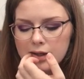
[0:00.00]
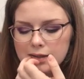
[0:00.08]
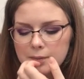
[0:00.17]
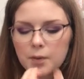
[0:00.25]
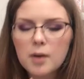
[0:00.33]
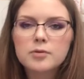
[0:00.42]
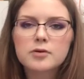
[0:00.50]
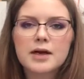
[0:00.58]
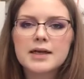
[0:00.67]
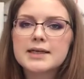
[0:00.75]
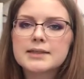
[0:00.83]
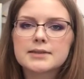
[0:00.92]
the
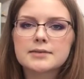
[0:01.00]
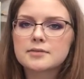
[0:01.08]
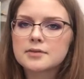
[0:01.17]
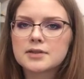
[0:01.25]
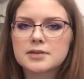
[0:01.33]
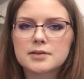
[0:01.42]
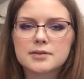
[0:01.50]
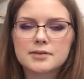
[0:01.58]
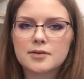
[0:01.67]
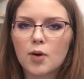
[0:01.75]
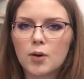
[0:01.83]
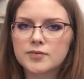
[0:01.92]
pomegranate is
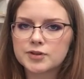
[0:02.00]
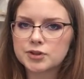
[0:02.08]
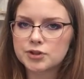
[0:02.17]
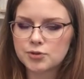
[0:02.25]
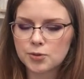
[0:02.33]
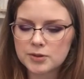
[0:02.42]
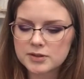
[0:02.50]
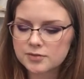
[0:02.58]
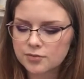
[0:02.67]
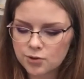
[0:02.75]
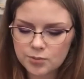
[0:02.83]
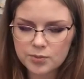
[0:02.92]
an obvious choice
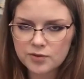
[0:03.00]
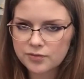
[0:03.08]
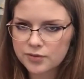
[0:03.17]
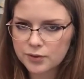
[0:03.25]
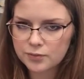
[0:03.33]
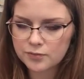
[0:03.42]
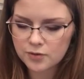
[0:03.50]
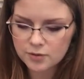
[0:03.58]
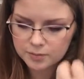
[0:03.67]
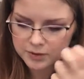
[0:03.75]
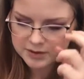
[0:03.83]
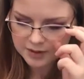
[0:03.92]
for a perfume for
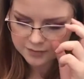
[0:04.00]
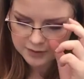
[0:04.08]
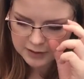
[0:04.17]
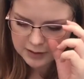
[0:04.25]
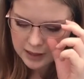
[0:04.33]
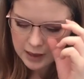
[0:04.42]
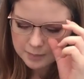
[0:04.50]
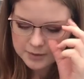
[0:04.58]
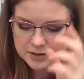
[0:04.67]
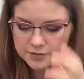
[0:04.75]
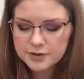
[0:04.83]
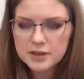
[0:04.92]
Persephone.
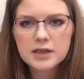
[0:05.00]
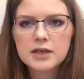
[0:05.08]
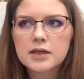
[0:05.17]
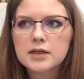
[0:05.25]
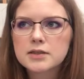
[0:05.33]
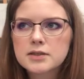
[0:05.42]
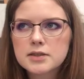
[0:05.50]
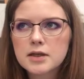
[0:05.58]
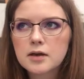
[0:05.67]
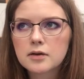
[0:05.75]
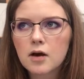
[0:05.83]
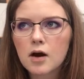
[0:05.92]
Persephone is
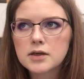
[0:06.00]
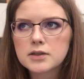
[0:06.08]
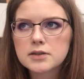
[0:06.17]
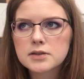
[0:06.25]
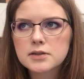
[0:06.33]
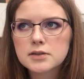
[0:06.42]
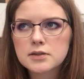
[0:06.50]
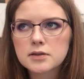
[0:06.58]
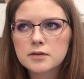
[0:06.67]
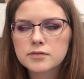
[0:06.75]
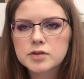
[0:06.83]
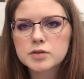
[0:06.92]
a goddess
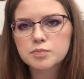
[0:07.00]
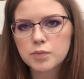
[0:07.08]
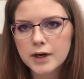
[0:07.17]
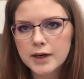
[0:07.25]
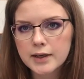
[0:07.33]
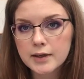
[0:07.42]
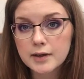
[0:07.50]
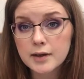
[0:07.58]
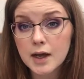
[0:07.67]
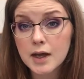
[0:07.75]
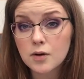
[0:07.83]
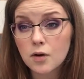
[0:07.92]
of spring
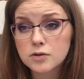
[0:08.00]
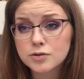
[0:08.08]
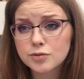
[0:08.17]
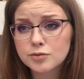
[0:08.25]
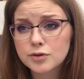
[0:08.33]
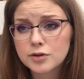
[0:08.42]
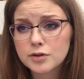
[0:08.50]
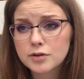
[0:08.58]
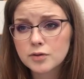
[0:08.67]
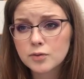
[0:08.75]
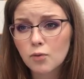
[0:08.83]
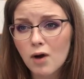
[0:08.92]
and also
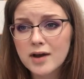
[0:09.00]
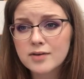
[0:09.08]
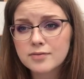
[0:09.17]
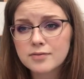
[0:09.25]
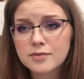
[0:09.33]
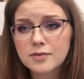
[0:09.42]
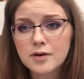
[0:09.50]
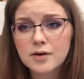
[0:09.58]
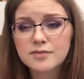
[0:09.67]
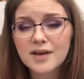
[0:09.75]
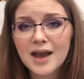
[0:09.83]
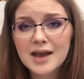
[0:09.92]
the wife
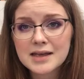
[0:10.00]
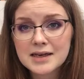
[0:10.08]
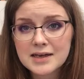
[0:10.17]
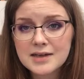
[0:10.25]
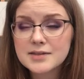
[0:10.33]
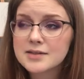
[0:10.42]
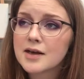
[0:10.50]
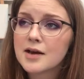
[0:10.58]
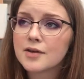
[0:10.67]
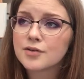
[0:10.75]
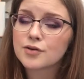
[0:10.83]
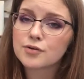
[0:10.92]
of Hades,
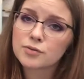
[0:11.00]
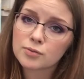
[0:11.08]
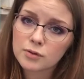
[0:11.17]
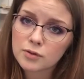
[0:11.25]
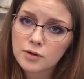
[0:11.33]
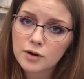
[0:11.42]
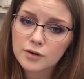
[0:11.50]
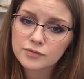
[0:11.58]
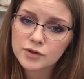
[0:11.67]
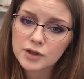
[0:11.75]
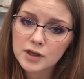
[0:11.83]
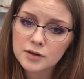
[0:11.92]
the ruler
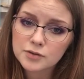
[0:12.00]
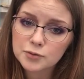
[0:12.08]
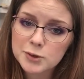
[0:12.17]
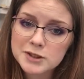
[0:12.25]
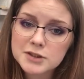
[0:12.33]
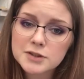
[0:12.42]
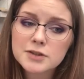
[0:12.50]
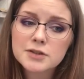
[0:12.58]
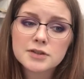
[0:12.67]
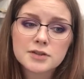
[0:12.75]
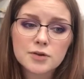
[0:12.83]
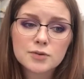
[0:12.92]
of the underworld.
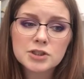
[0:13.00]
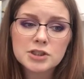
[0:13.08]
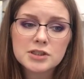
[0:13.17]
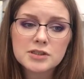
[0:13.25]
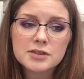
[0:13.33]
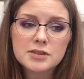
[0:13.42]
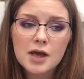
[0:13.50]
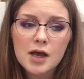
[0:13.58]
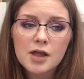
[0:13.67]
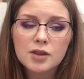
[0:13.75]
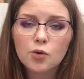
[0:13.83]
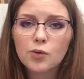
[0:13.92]
So she's
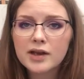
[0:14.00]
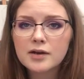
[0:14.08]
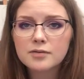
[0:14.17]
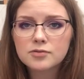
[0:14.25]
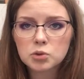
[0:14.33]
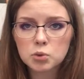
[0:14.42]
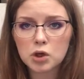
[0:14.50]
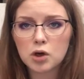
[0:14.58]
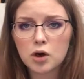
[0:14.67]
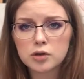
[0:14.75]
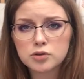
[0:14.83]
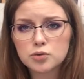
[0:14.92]
the queen of the
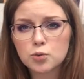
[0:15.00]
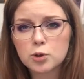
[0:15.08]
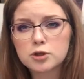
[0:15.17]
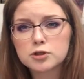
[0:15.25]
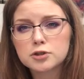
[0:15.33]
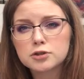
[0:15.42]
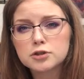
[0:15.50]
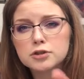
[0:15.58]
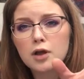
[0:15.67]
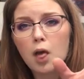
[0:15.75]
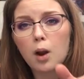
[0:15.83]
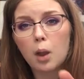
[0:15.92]
underworld.